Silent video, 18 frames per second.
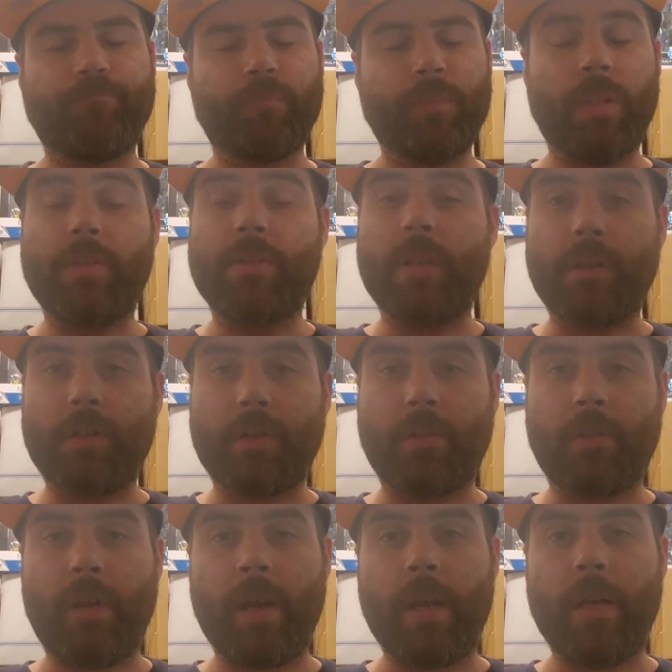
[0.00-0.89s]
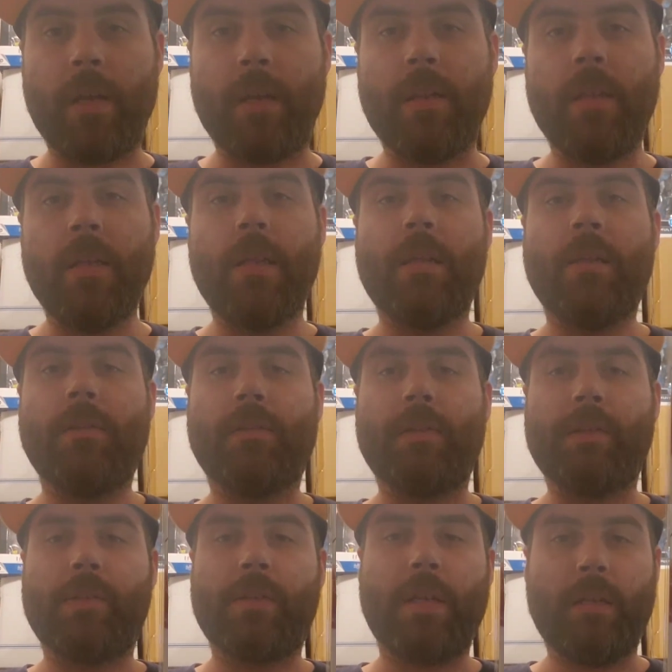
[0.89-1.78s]
disintegrated
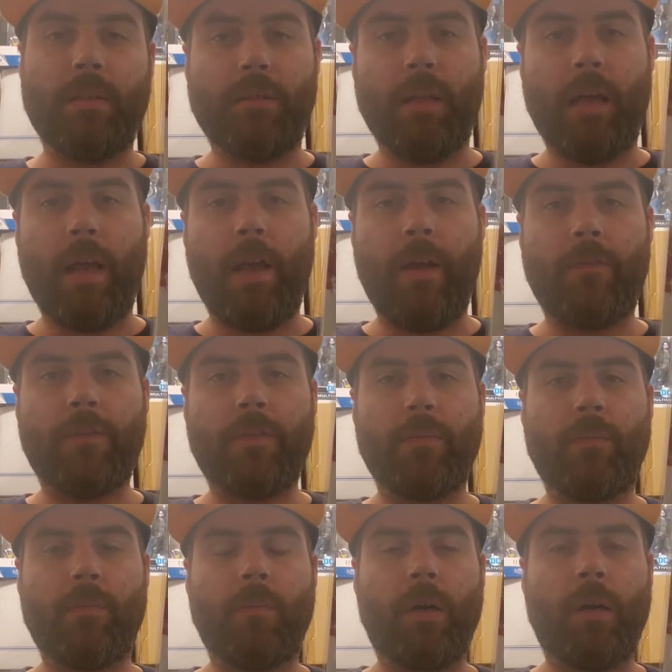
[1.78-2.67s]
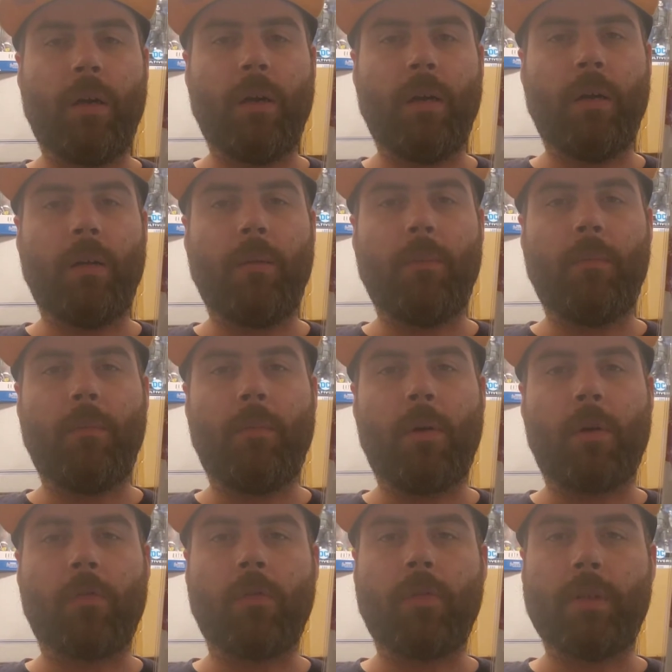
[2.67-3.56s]
since he left
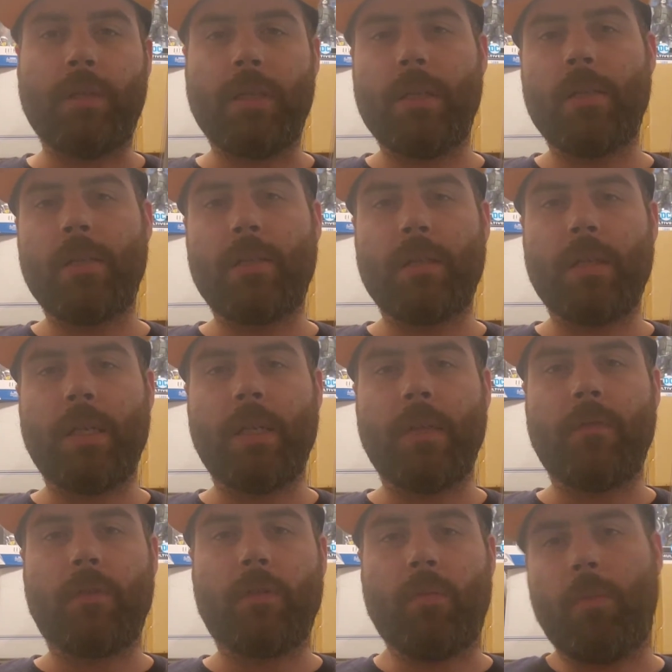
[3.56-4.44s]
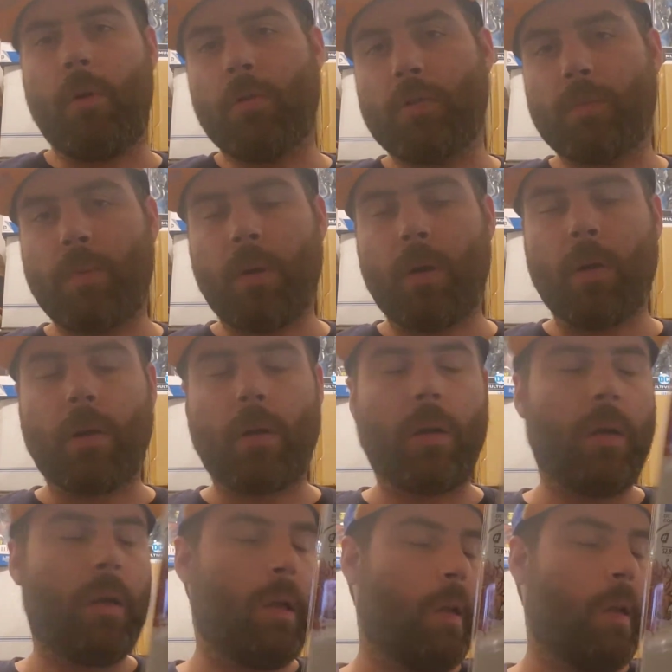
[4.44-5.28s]
Marvel and DC for the most part.